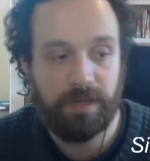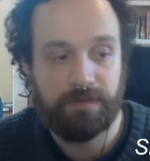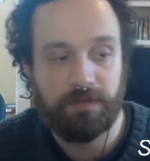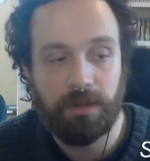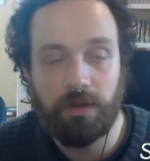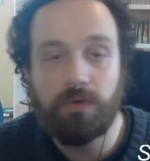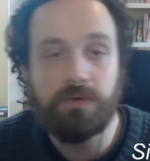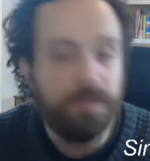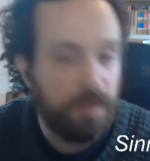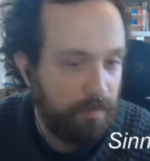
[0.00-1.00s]
We have
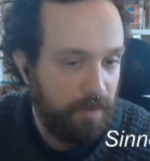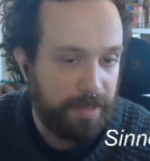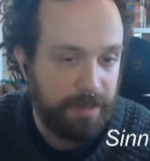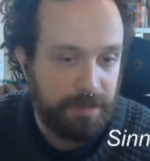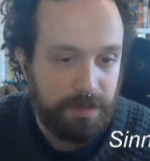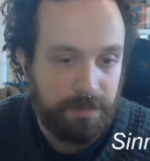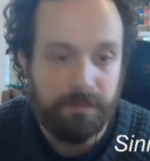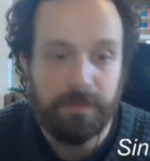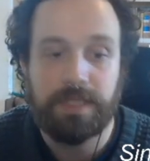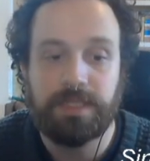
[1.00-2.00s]
closed our brackets.
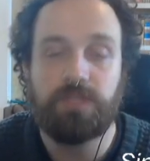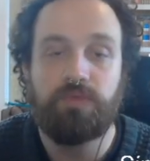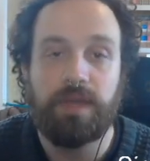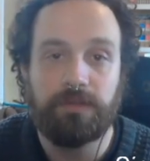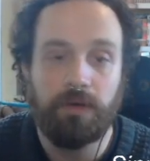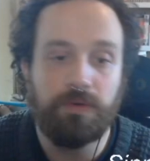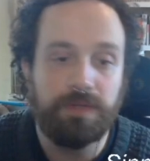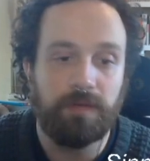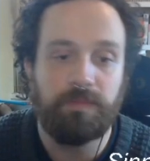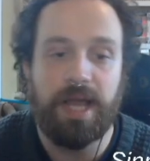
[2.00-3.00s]
Since we have closed
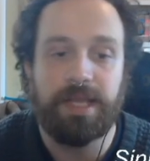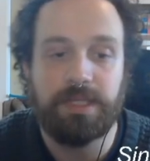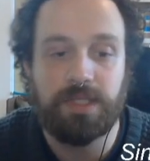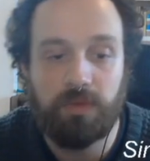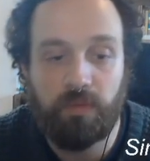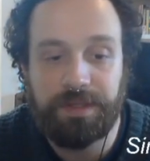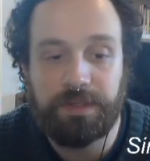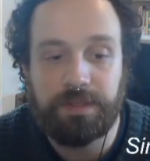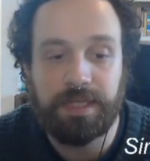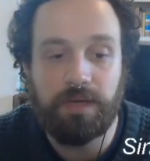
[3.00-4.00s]
our brackets, we need
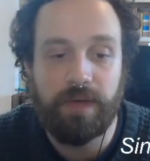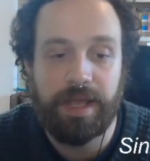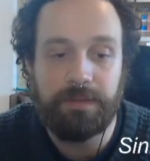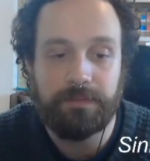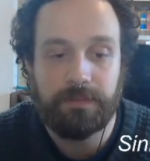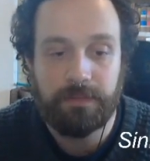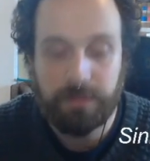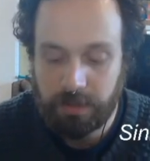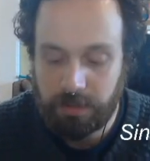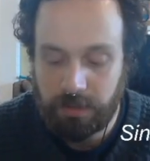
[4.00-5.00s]
to take away
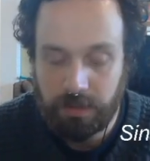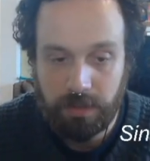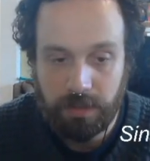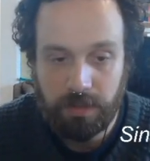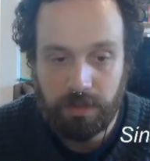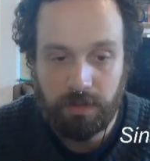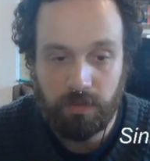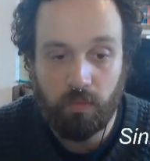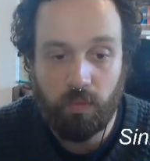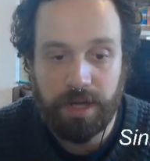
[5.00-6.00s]

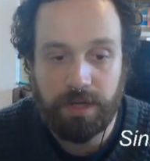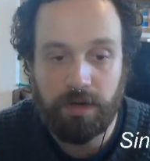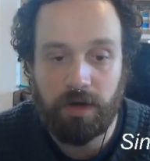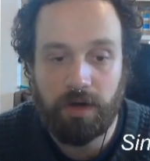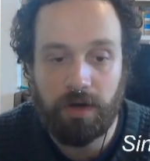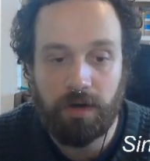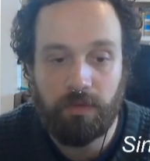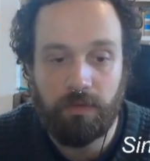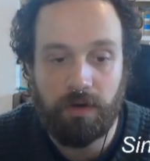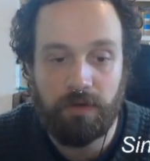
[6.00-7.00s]
one
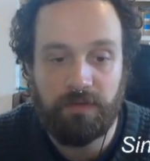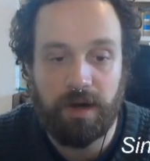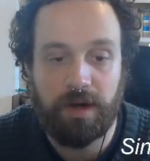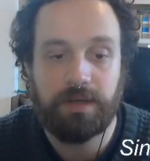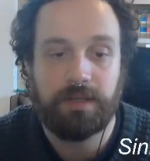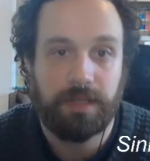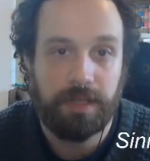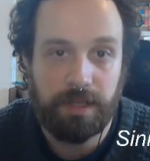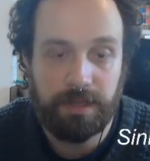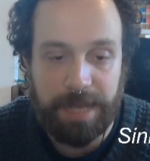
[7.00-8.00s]
of our
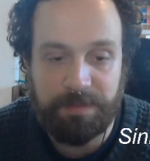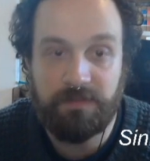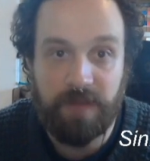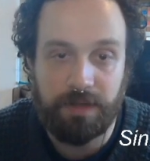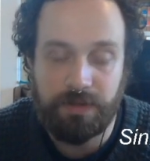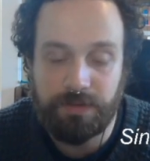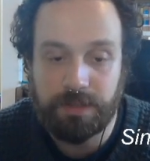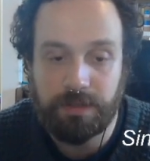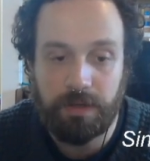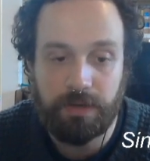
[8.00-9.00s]
depth
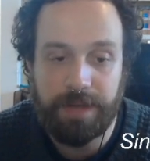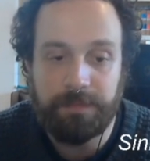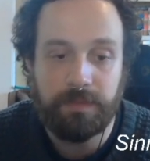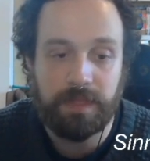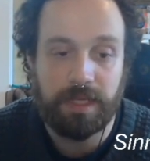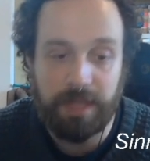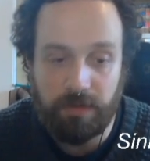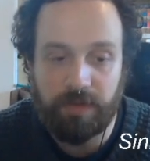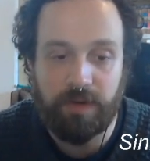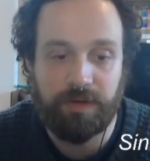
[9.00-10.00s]
values, okay? Then
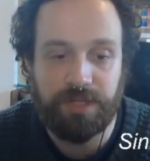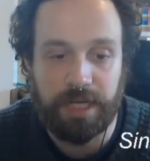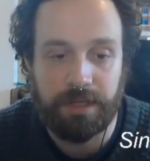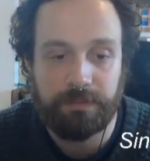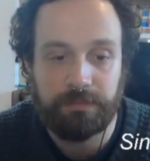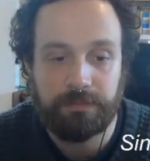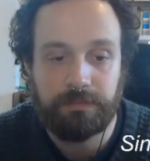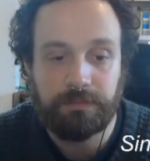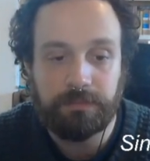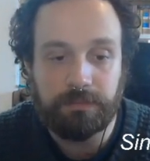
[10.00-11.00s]
we run our check.
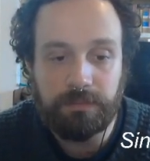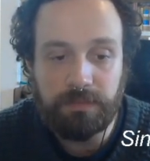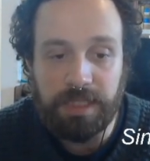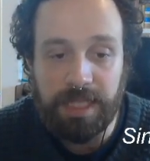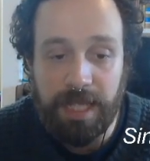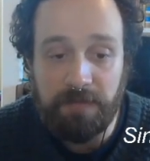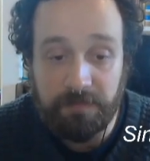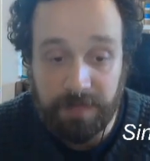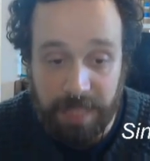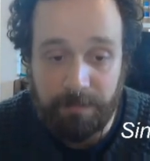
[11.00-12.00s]
If
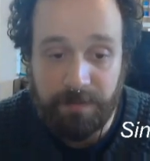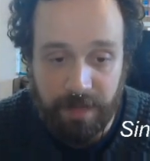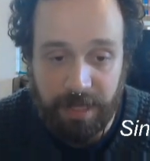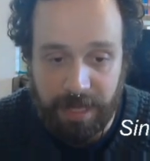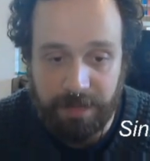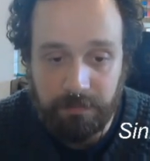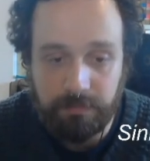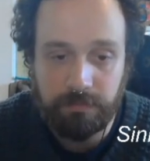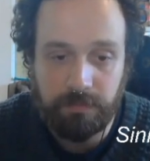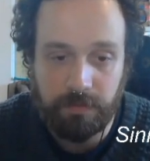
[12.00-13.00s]
depth again,
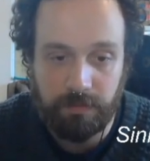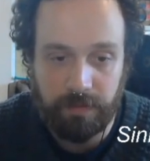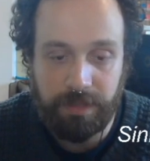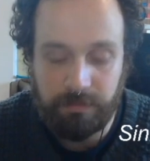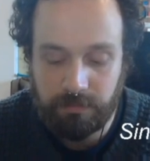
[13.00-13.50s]
right?